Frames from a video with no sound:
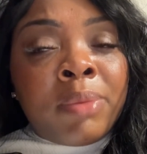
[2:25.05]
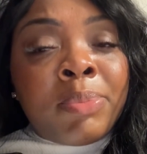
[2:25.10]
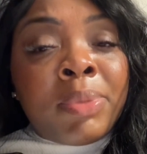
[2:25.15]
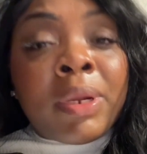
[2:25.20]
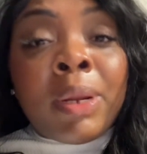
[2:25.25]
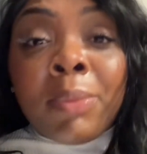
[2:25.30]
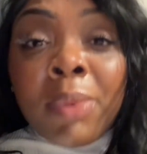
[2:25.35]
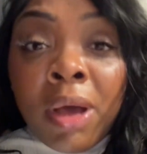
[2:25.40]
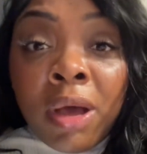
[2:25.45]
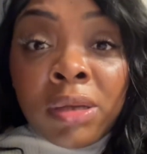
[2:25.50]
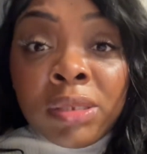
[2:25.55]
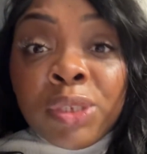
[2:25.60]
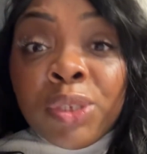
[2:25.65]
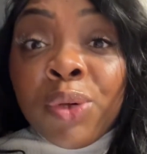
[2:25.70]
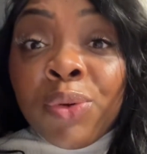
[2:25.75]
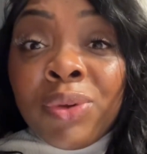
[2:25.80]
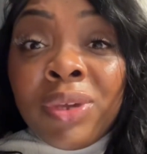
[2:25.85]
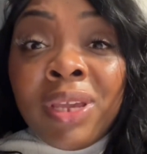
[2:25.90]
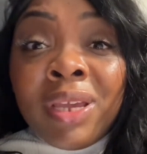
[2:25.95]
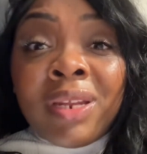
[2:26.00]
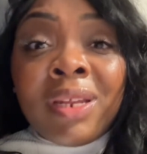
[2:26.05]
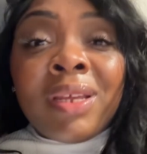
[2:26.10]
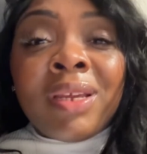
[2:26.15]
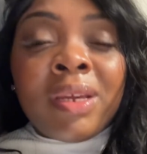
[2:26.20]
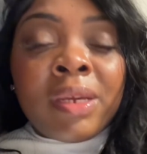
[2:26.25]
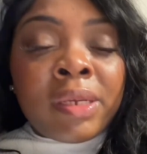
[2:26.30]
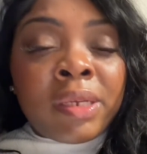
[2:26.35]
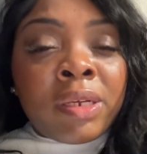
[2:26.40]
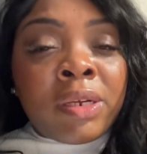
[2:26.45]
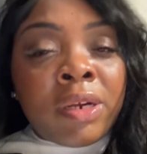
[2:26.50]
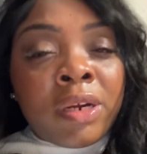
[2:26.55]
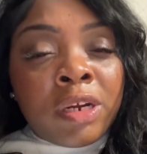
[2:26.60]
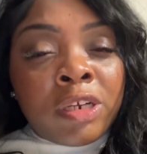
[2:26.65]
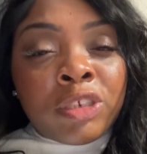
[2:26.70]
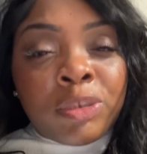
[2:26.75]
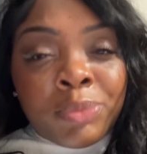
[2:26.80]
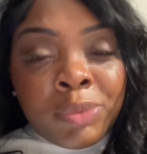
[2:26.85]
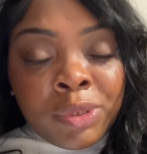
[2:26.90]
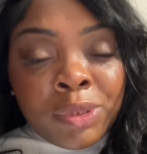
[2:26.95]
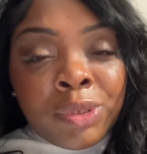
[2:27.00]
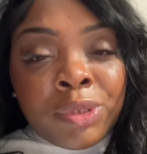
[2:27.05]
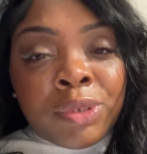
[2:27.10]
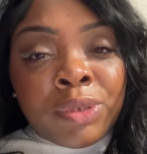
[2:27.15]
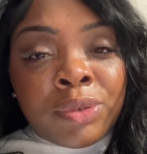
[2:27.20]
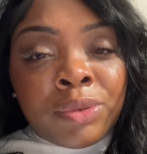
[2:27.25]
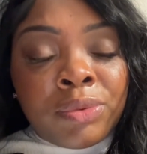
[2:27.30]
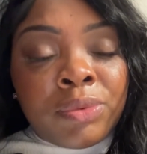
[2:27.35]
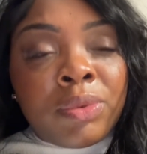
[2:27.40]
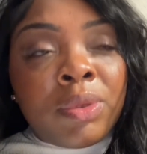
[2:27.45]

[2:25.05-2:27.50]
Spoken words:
but I'm also getting encouragement too.